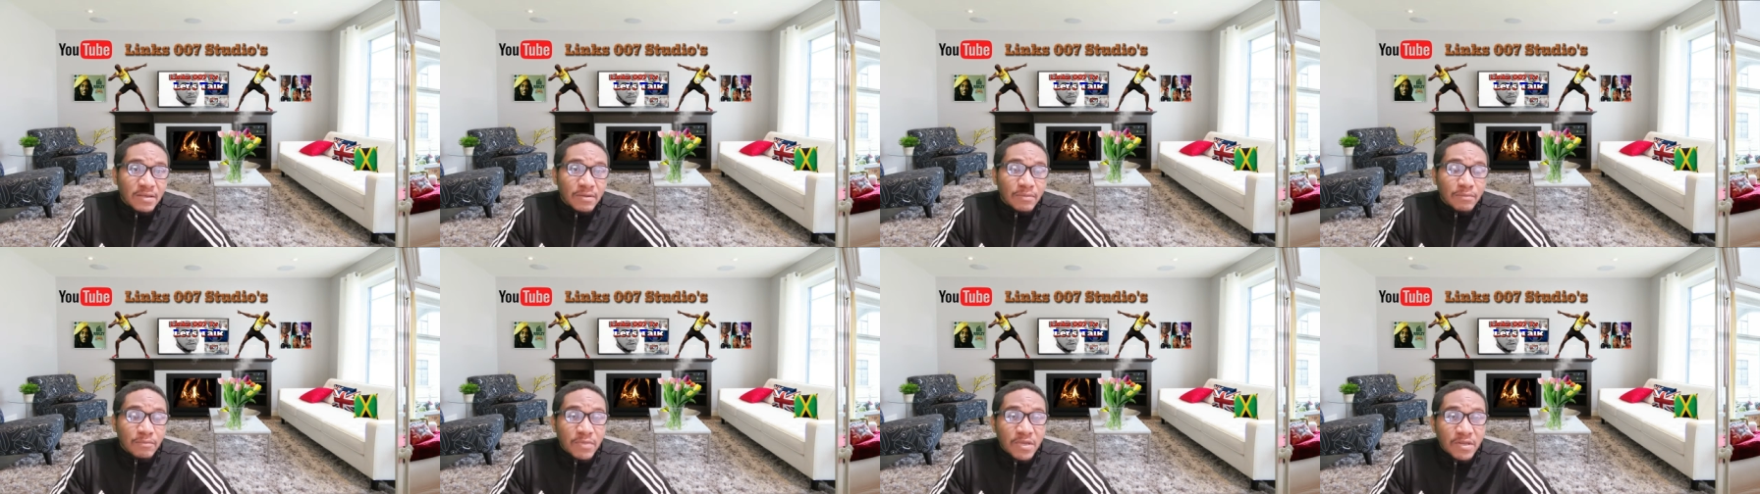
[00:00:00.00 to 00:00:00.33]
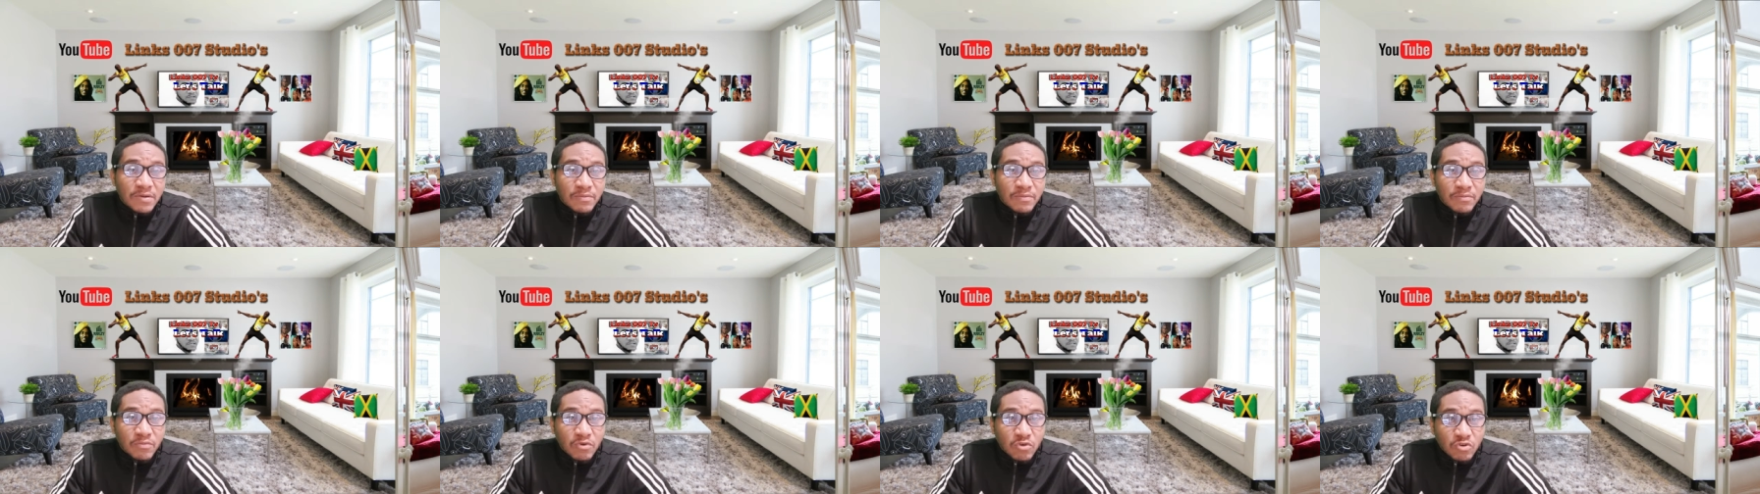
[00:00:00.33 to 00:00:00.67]
being
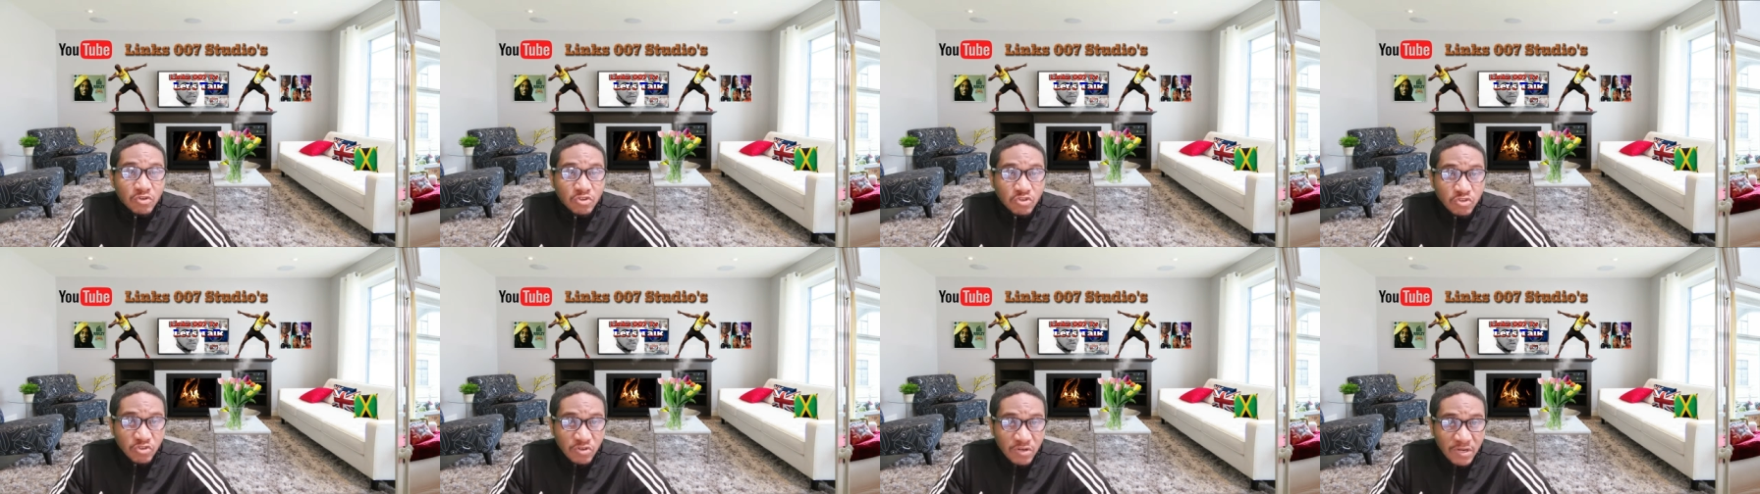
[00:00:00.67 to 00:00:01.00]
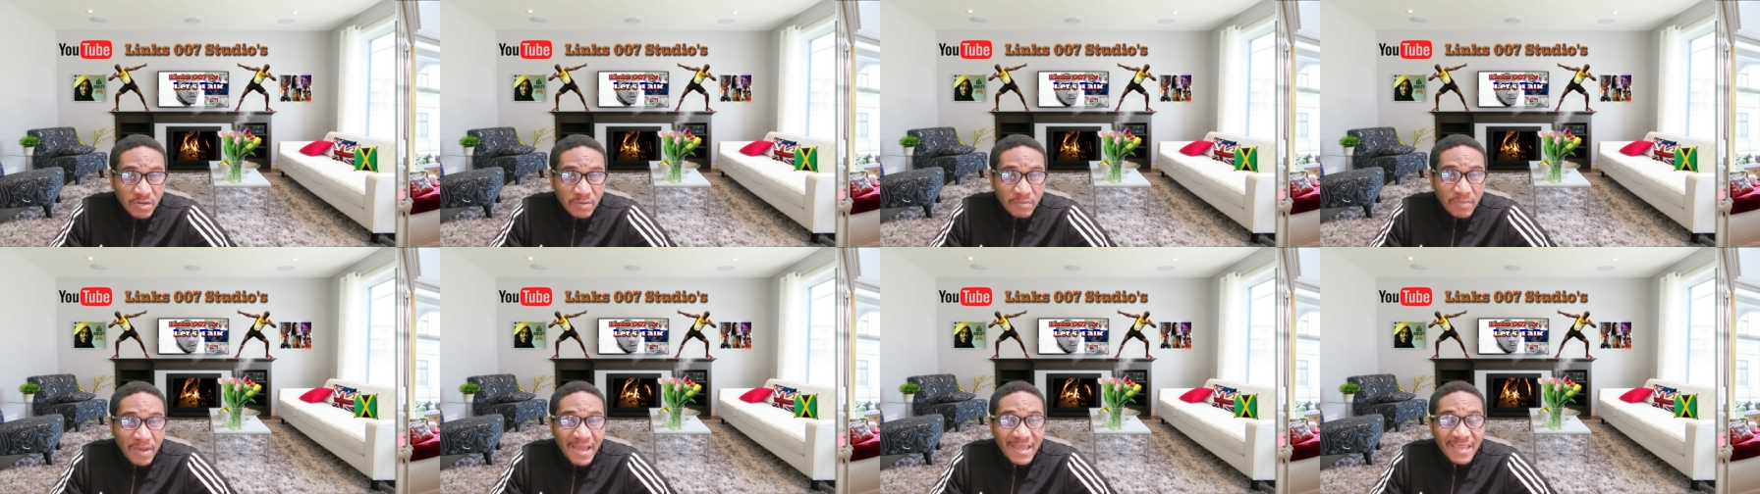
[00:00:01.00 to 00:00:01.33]
portrayed
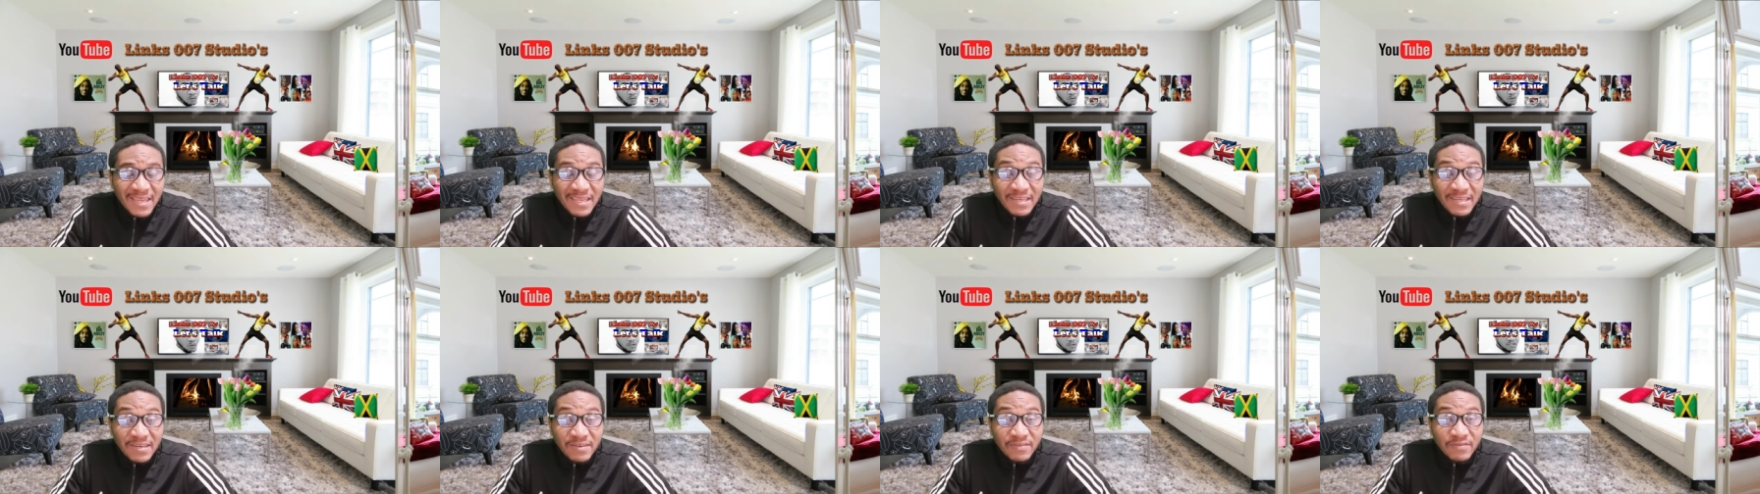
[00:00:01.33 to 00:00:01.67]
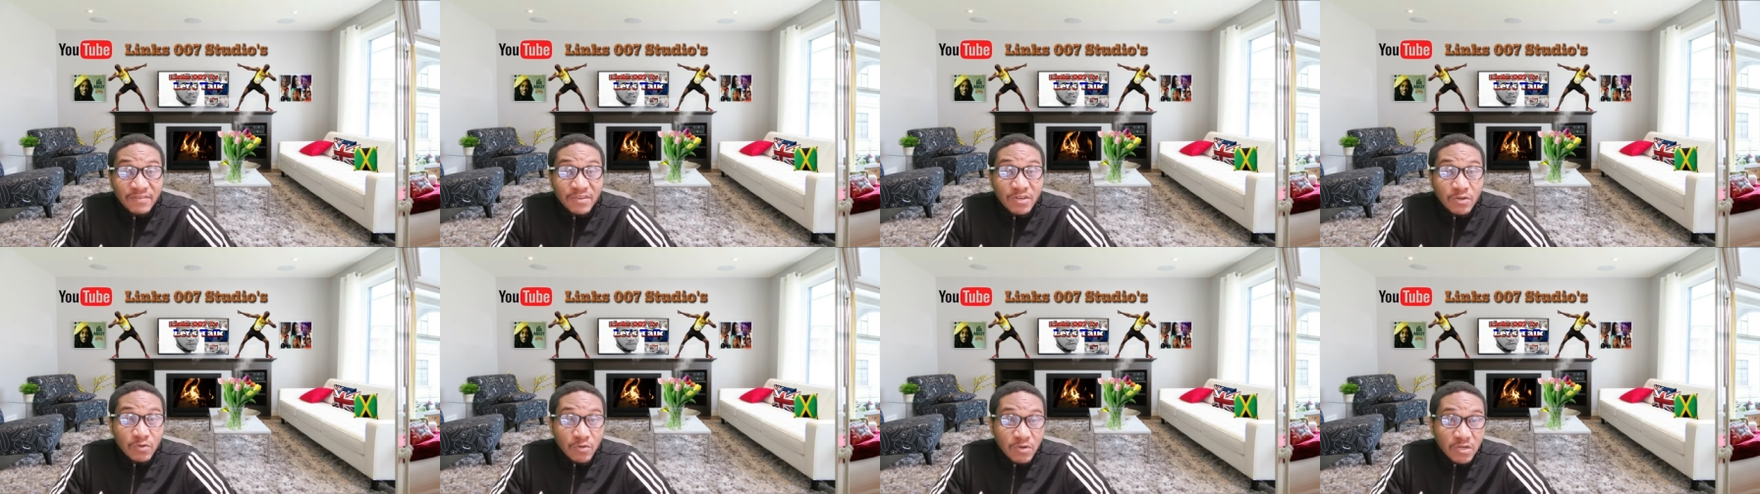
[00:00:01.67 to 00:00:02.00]
by
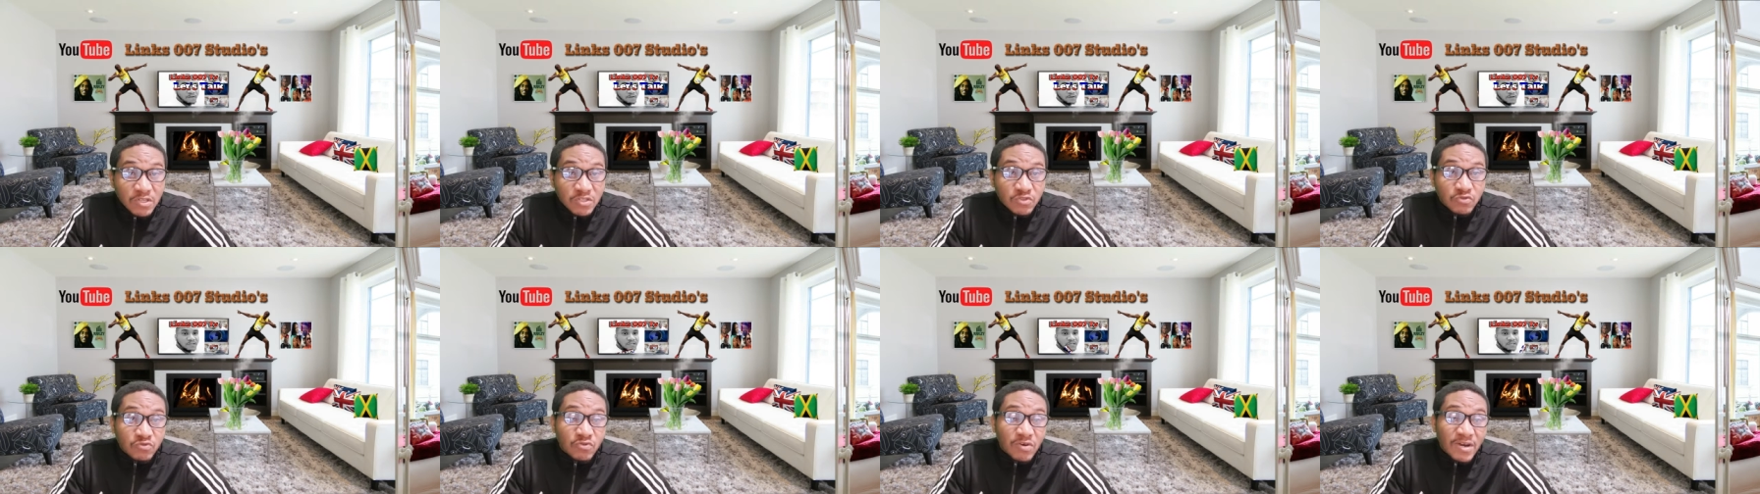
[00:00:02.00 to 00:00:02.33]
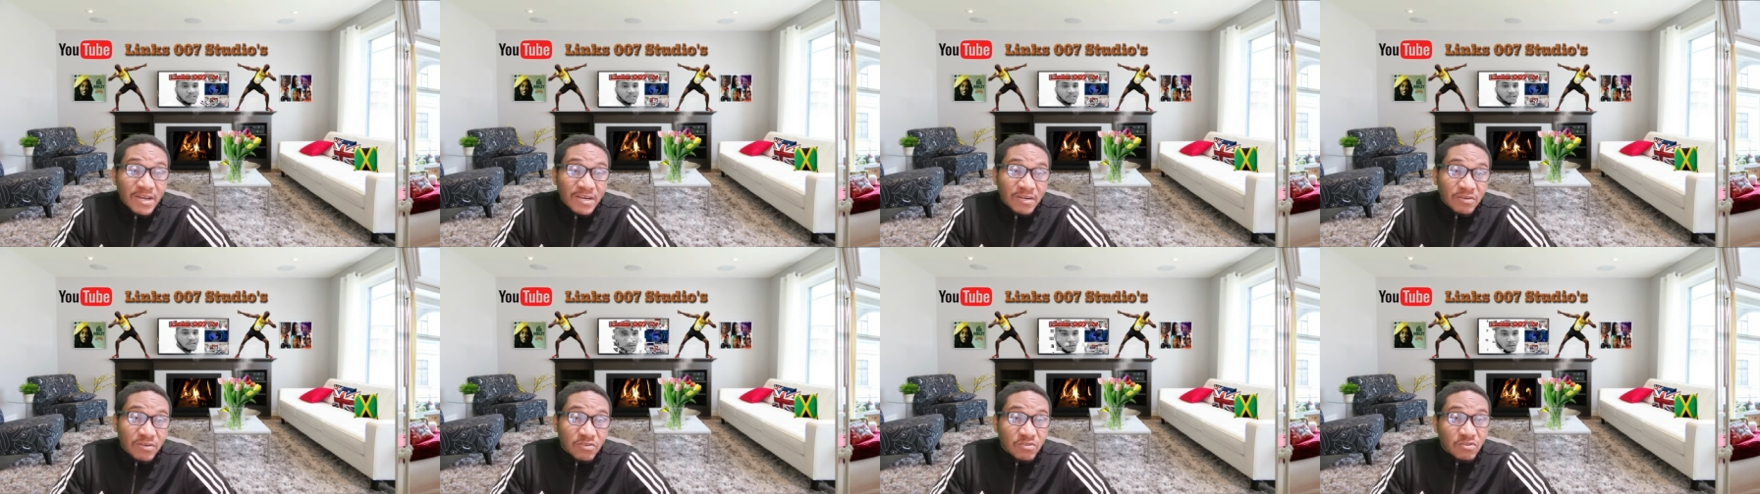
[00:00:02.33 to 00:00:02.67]
individuals
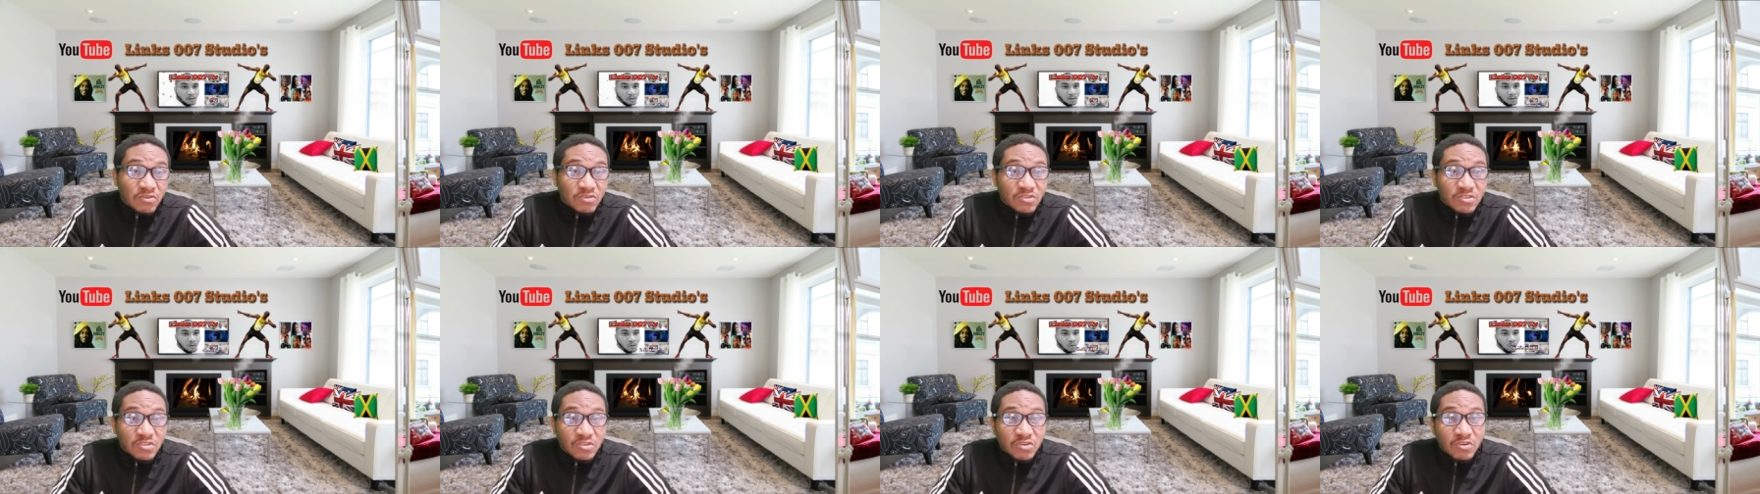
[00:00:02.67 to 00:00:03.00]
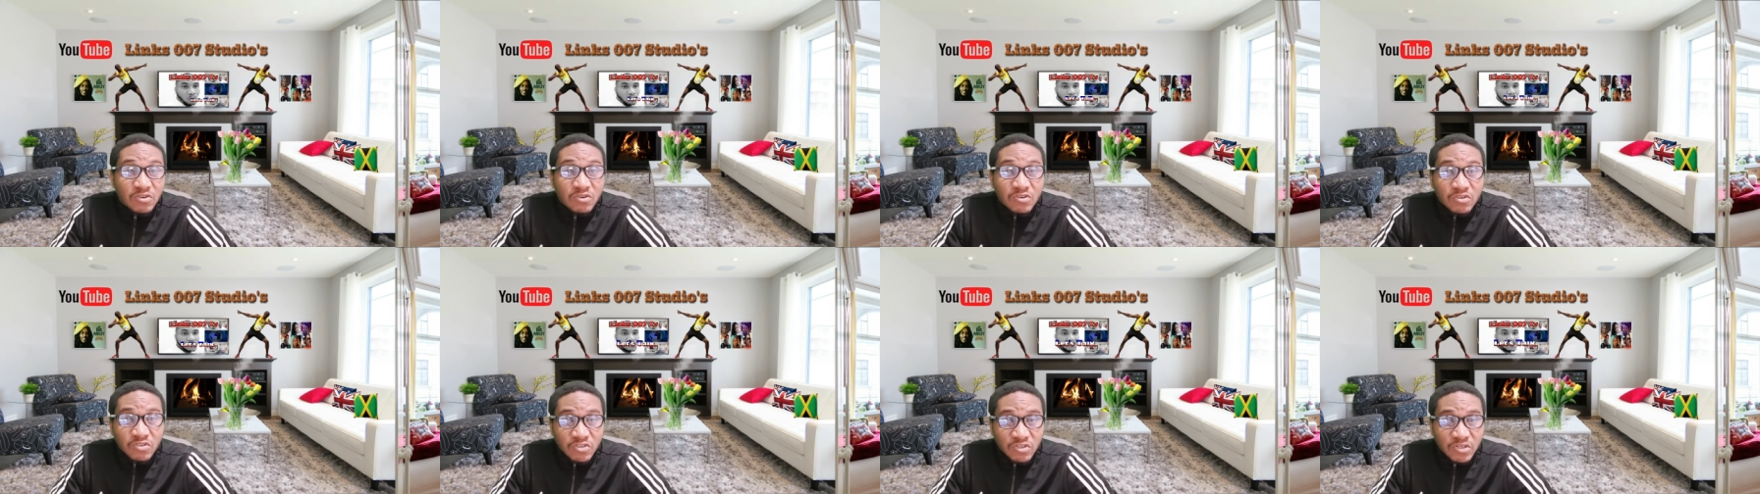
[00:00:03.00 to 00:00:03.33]
right across the
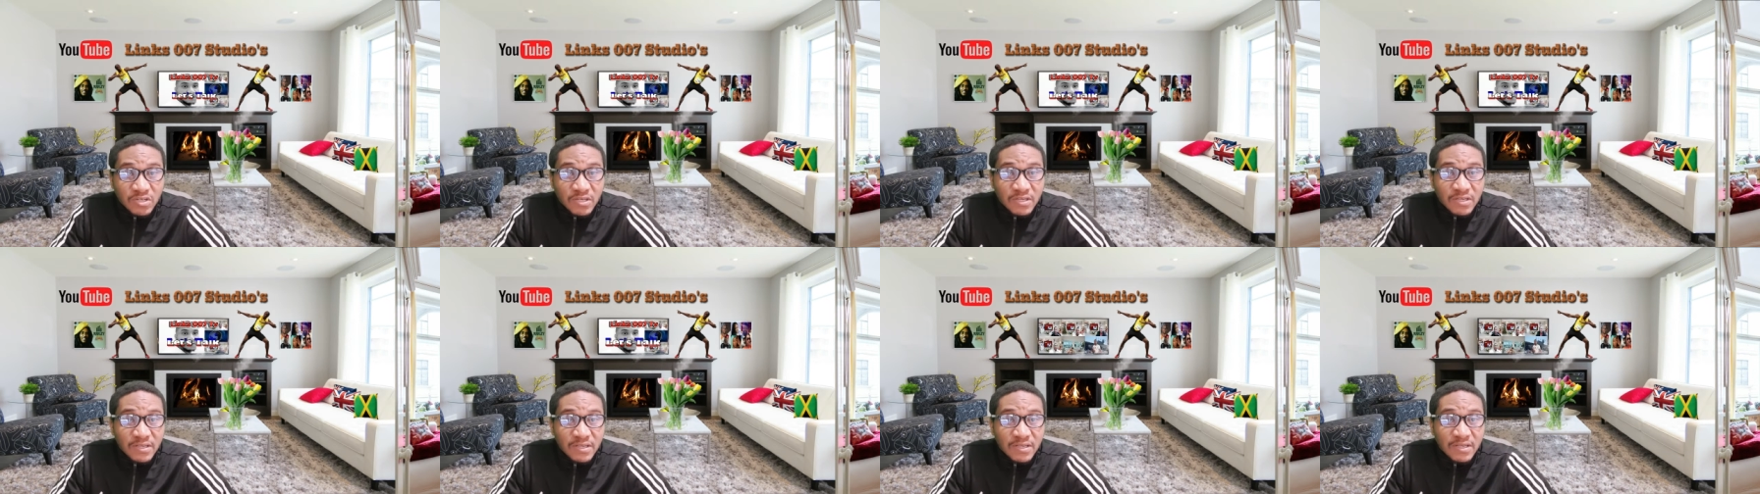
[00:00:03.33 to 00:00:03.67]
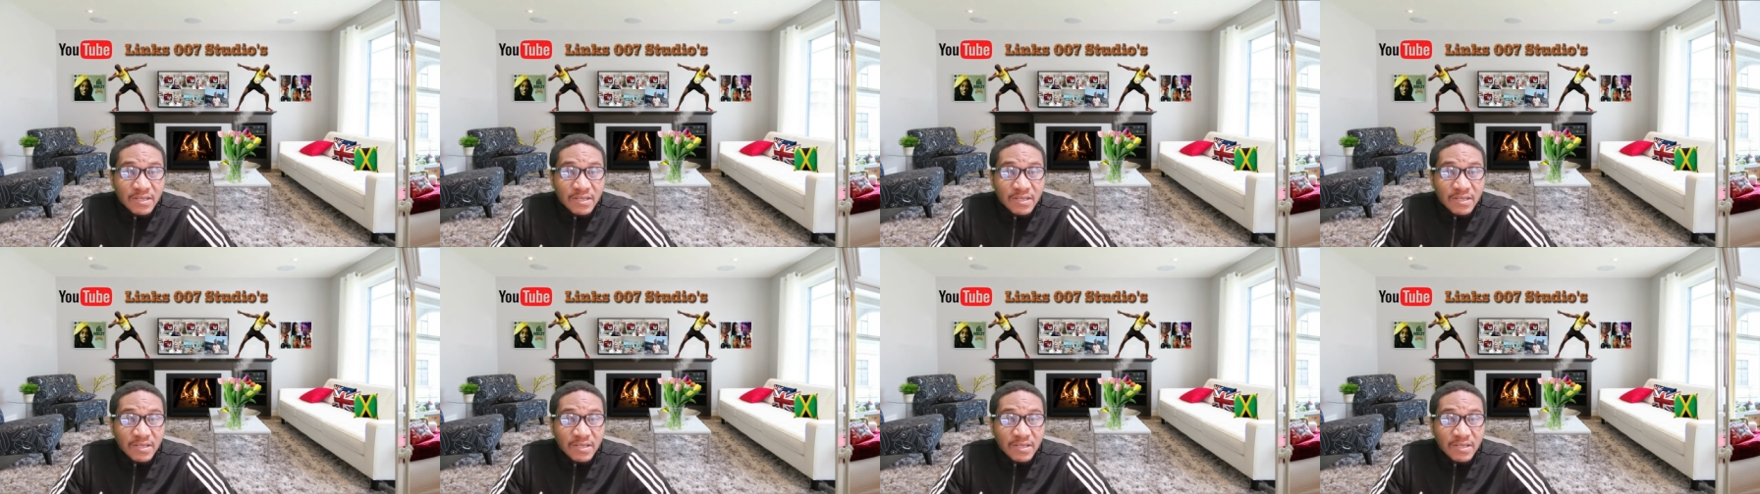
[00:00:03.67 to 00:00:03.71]
country,